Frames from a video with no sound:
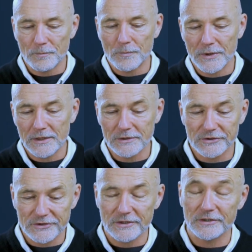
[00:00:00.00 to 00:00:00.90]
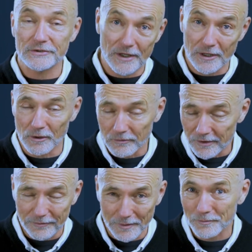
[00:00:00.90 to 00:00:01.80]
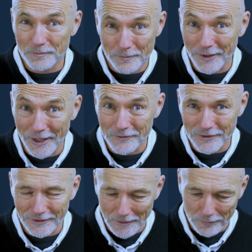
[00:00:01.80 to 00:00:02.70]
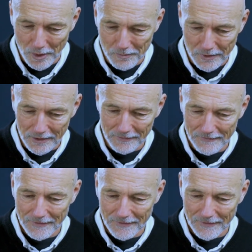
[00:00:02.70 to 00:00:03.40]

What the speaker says: Pete Scazzaro, if I'm pronouncing that properly,